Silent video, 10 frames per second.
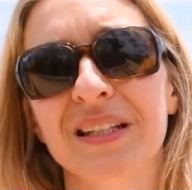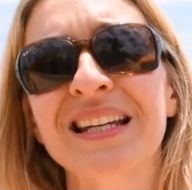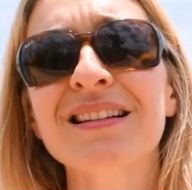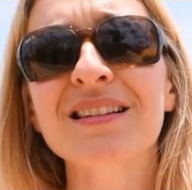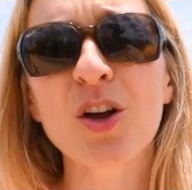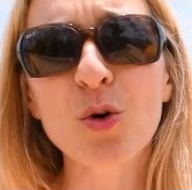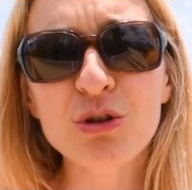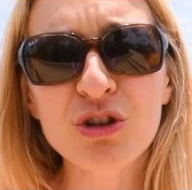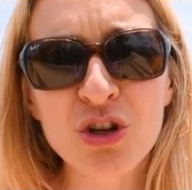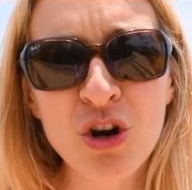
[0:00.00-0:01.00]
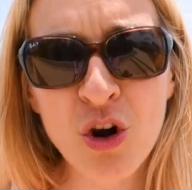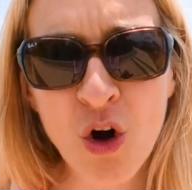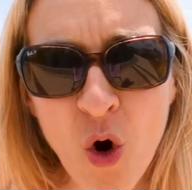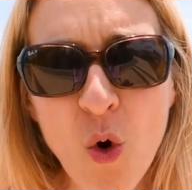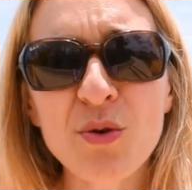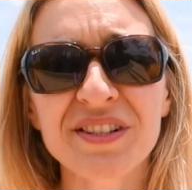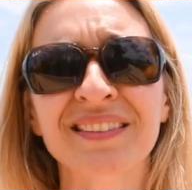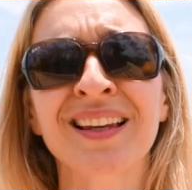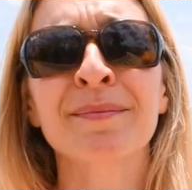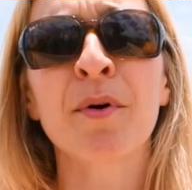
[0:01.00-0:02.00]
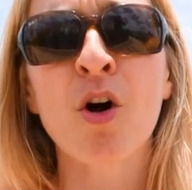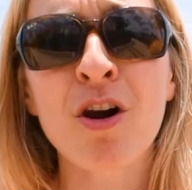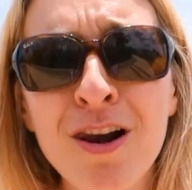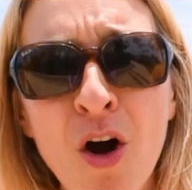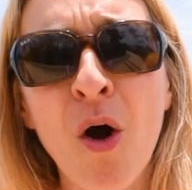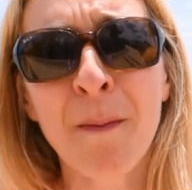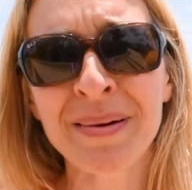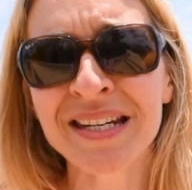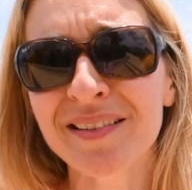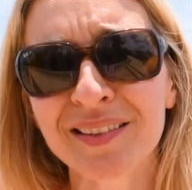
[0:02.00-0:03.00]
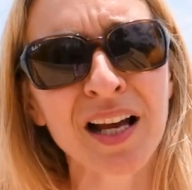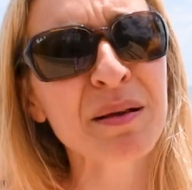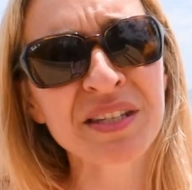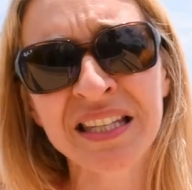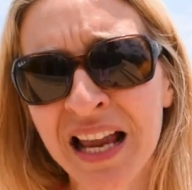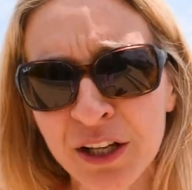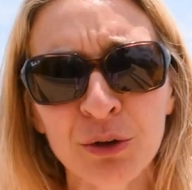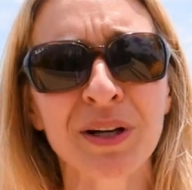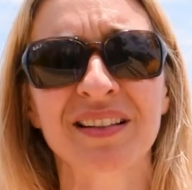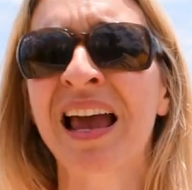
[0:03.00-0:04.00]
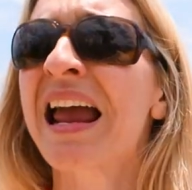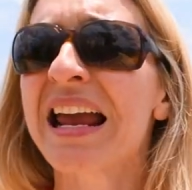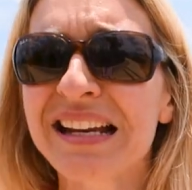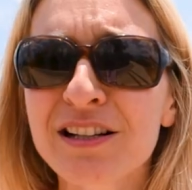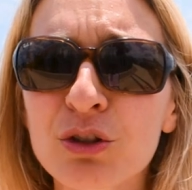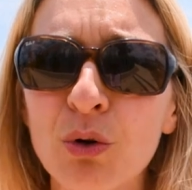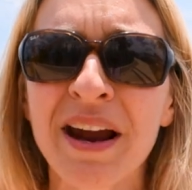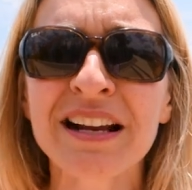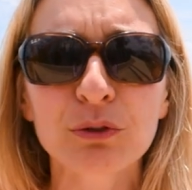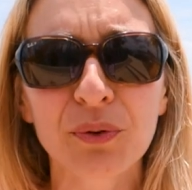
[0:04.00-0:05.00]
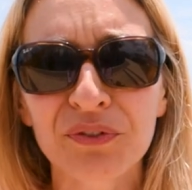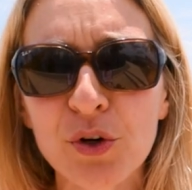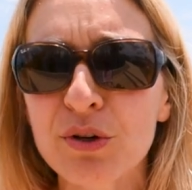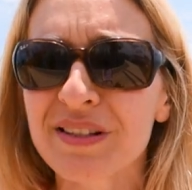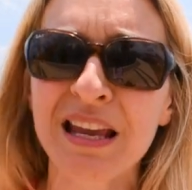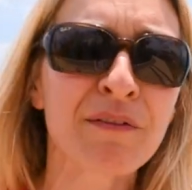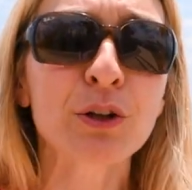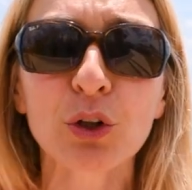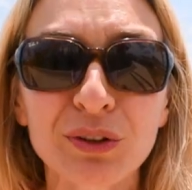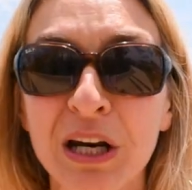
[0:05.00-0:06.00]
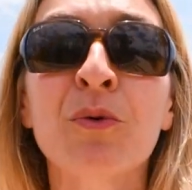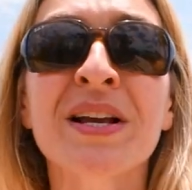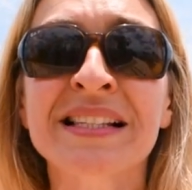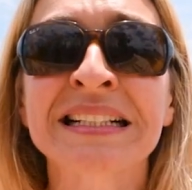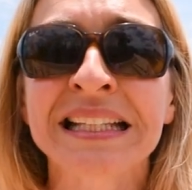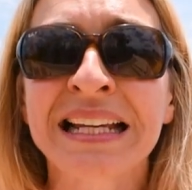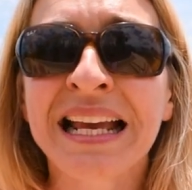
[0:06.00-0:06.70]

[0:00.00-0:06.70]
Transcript: It's so slow, c'est tellement lent, many times inaccurate. It's trying to focus even though there isn't